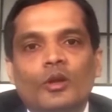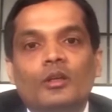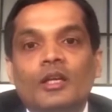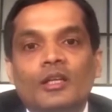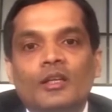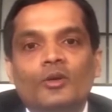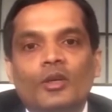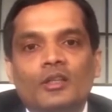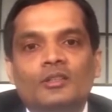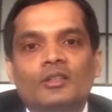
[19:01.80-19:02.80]
has to take
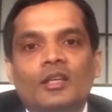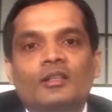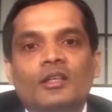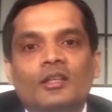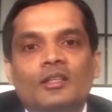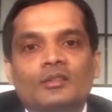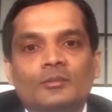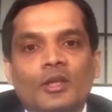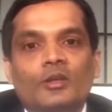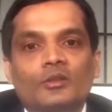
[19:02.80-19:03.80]
off from work
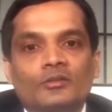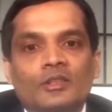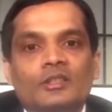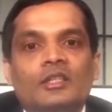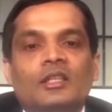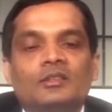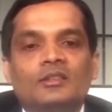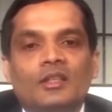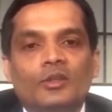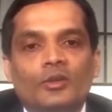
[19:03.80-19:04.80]
and give
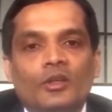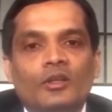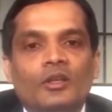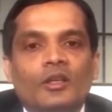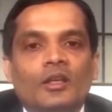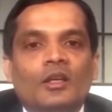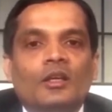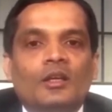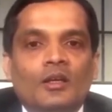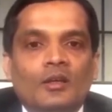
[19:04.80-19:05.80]
wife a break
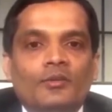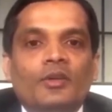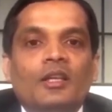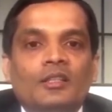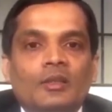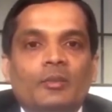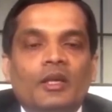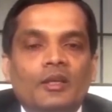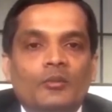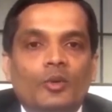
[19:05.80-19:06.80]
from her daily
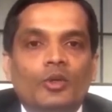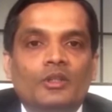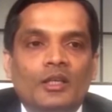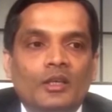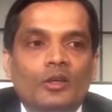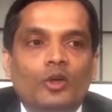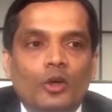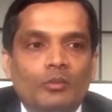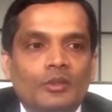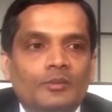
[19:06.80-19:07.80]
routine which may
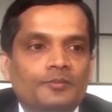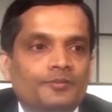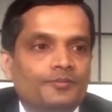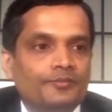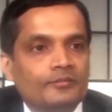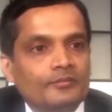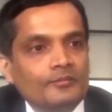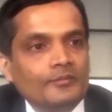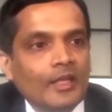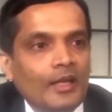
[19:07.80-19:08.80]
be very frustrating
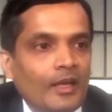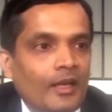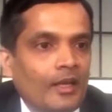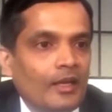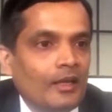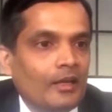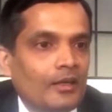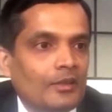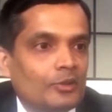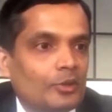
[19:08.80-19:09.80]
for her and she may
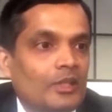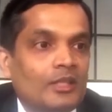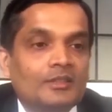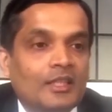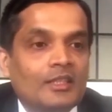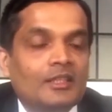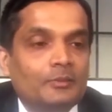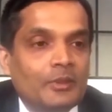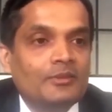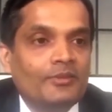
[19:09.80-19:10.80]
not be able to cope
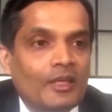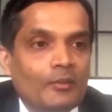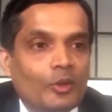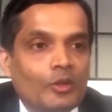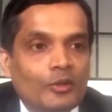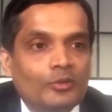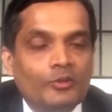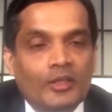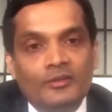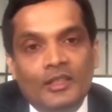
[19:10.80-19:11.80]
up and
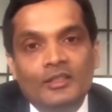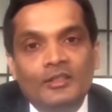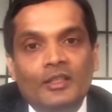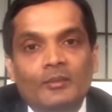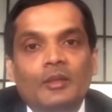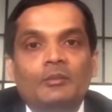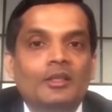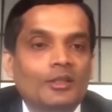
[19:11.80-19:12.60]
stress building up